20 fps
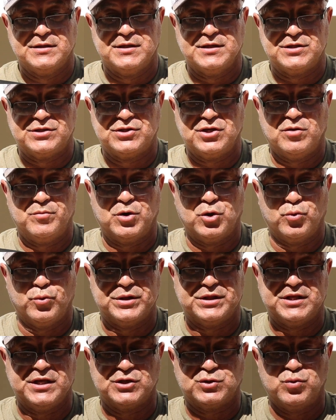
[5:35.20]
this summer
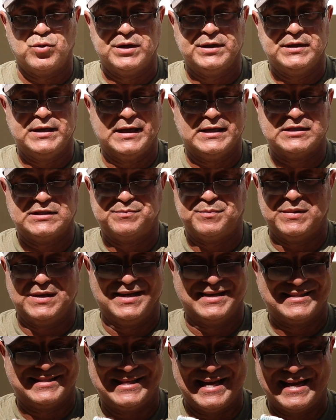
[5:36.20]
with this one. It's
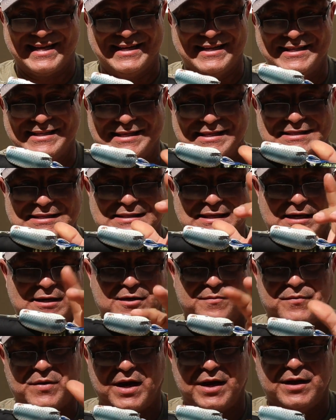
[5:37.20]
exactly this
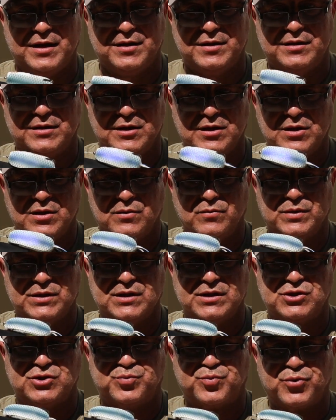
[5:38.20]
setup right here
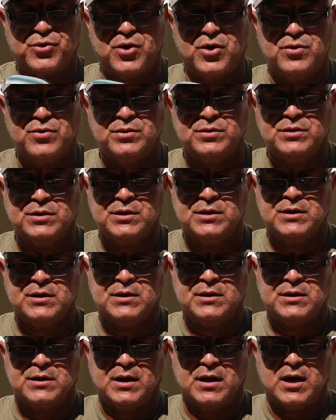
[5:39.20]
with this Pro
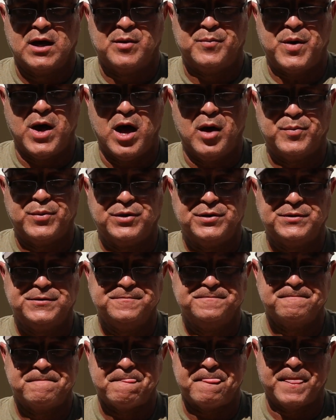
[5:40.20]
popper,
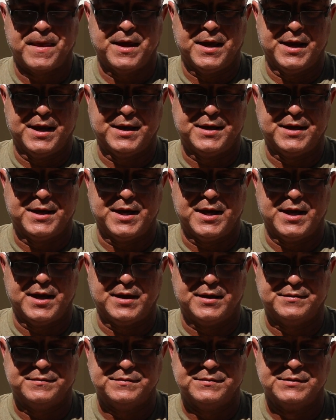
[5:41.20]
and
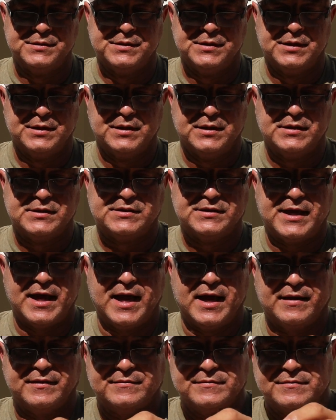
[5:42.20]
it's
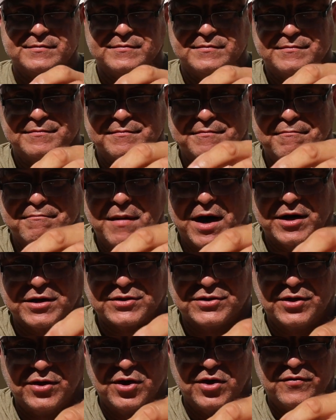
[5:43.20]
got
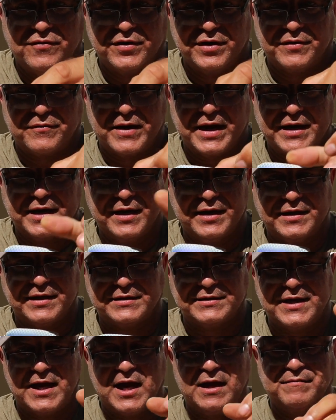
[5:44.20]
marks all over it right there in
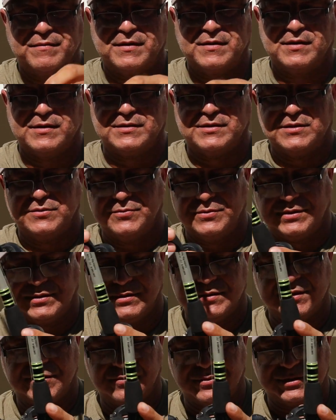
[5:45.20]
the top because it
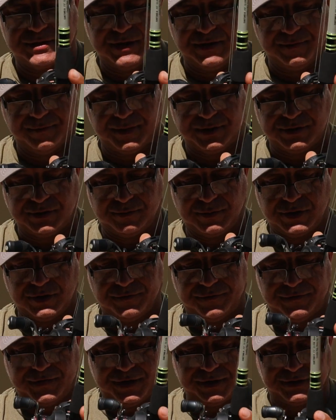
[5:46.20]
was giving me some
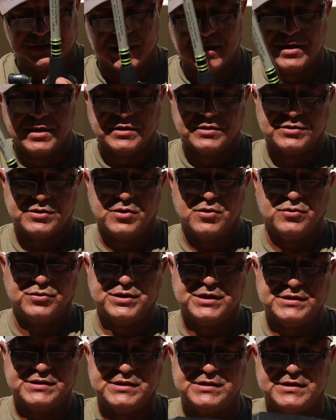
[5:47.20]
good fish. So
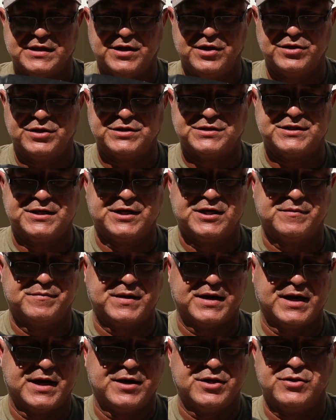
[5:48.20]
this is another setup
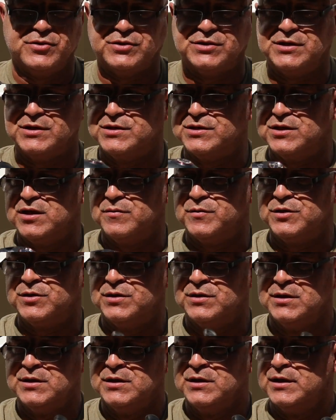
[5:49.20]
that I used this summer,
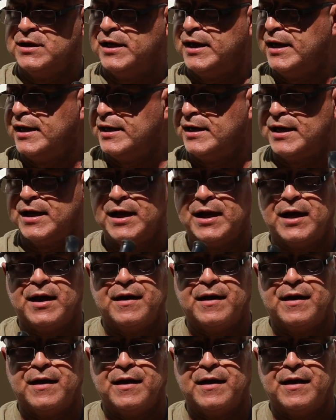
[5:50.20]
and